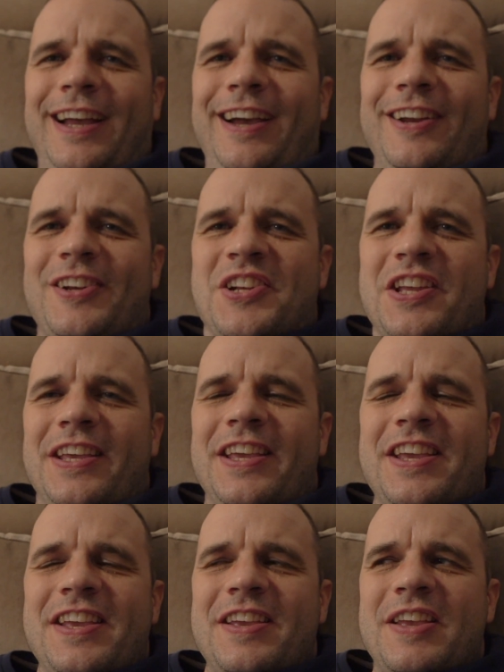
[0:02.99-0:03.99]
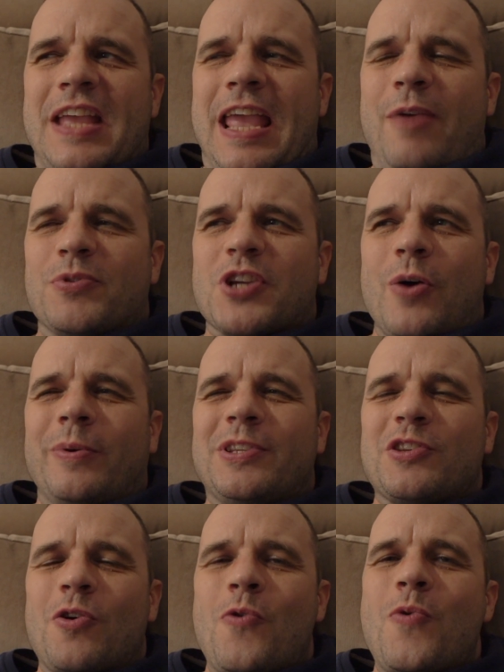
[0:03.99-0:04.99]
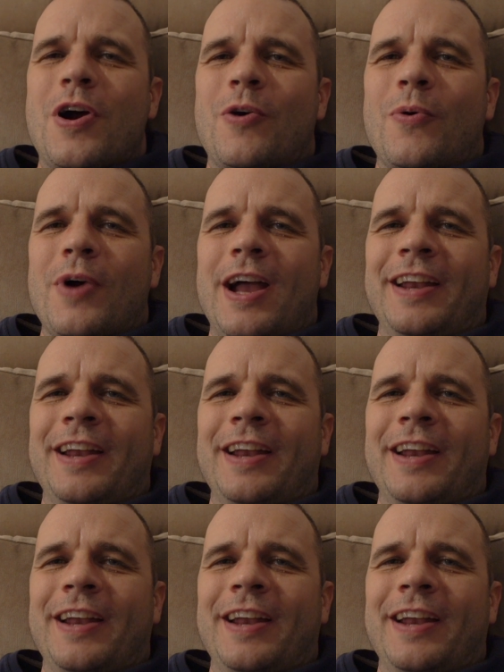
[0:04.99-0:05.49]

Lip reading: It was going so well